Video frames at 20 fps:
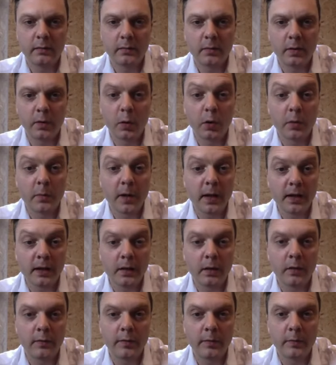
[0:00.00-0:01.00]
automatic
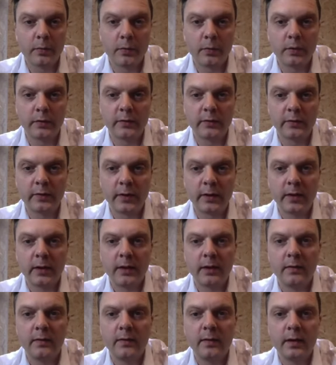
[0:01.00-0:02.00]
coffee brewers,
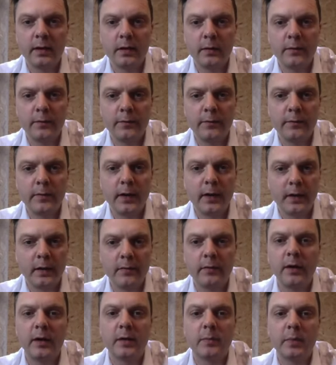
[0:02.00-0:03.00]
they are very,
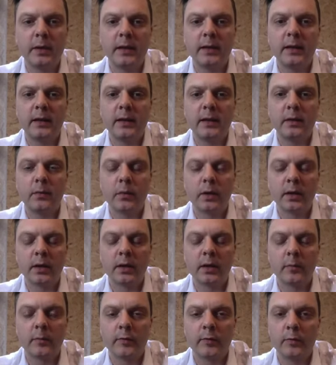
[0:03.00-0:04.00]
very picky when it
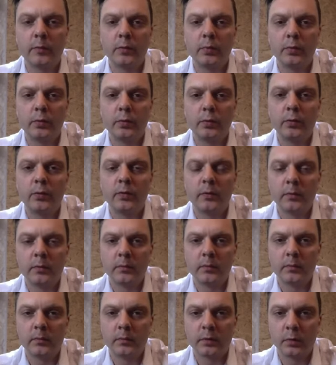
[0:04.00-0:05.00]
comes to brew
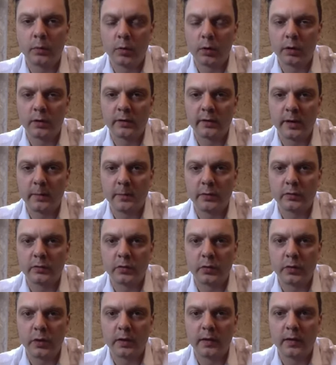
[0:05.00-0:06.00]
water
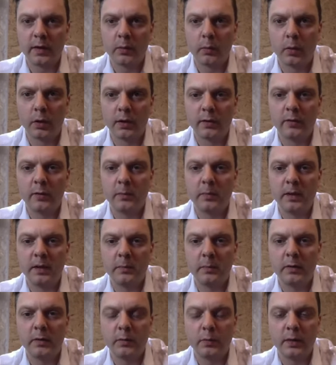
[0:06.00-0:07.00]
temperature, and they want it to be
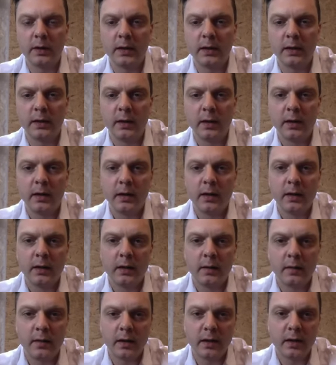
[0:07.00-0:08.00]
between
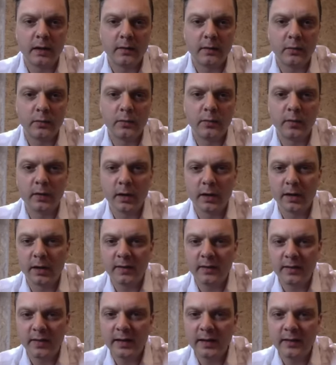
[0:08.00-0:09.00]
92 to
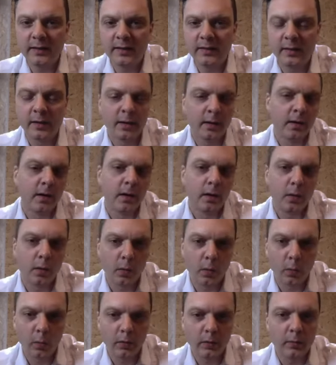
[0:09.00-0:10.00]
96
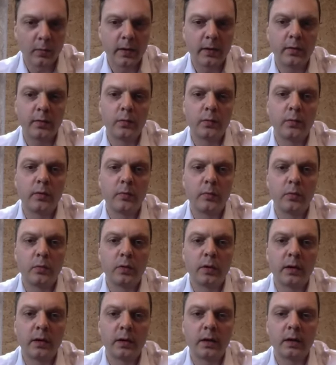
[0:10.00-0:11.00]
all the way through the
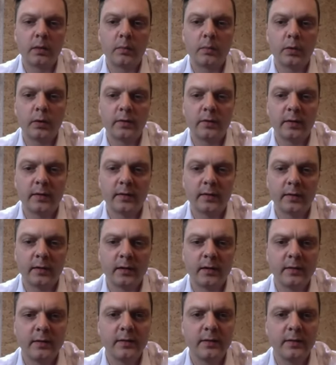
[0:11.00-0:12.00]
brewing process. And
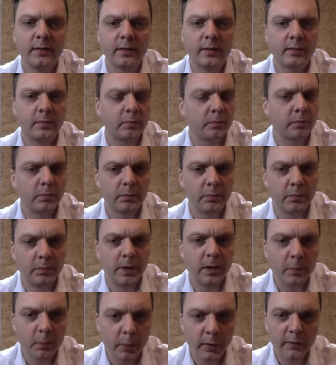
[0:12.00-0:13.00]
this is
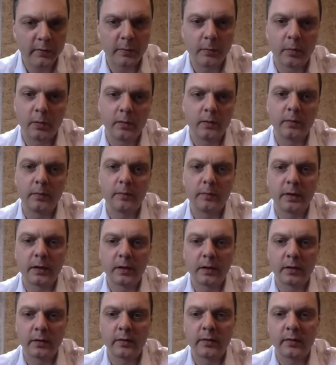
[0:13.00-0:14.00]
impossible
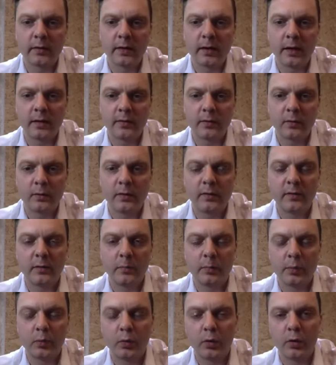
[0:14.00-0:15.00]
because as soon as you
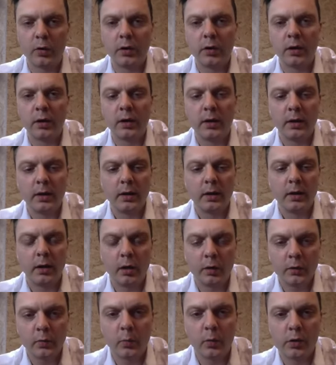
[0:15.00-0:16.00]
pour
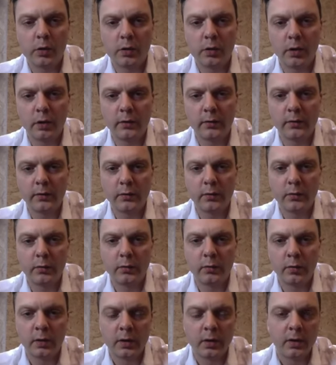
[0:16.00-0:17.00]
hot water
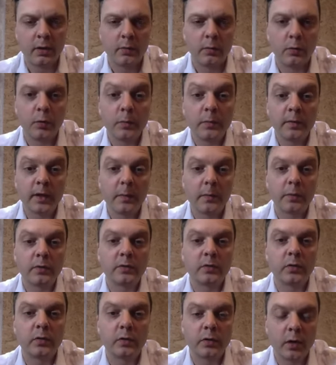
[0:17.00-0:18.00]
onto room
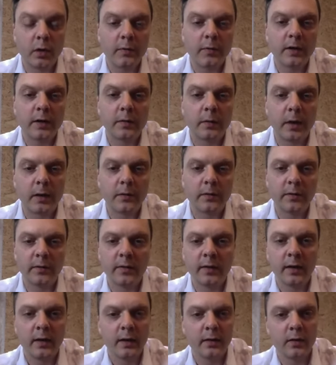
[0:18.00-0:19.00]
temperature coffee
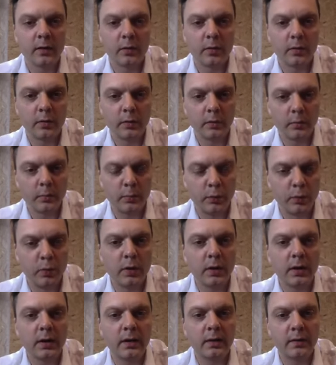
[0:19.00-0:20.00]
grounds, the
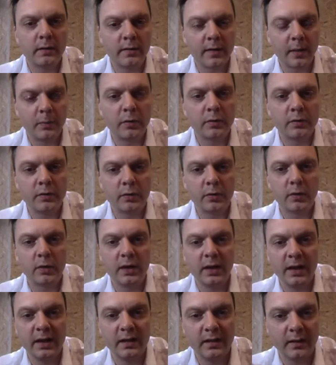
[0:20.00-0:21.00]
brewing temperature
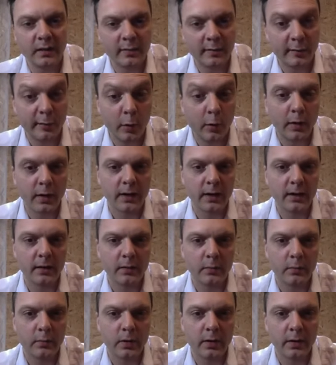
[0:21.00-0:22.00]
in the slurry,
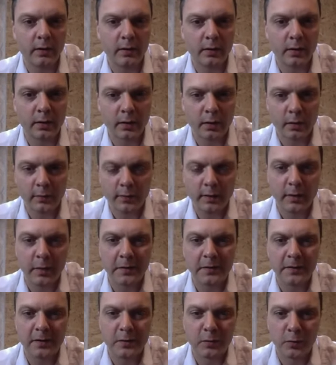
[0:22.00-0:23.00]
where the coffee
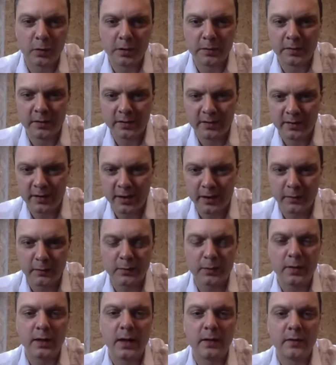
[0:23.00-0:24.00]
grounds and the water is kind of
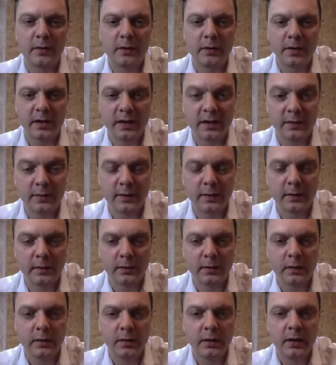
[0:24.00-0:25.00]
together in the
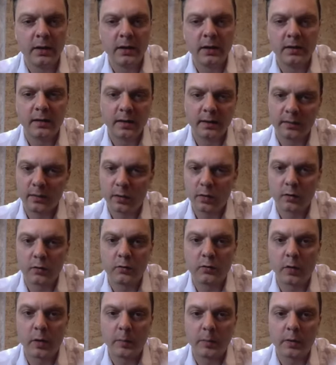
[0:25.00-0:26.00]
filter, that's going to
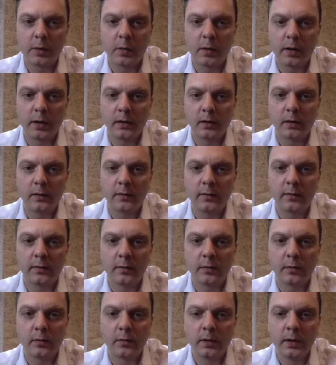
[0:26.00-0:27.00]
drop quite a lot.
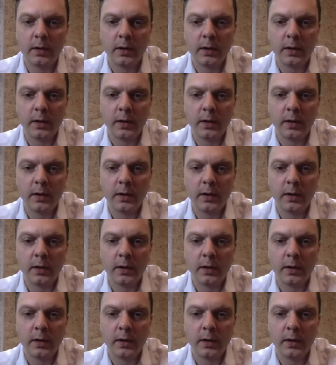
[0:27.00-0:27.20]
So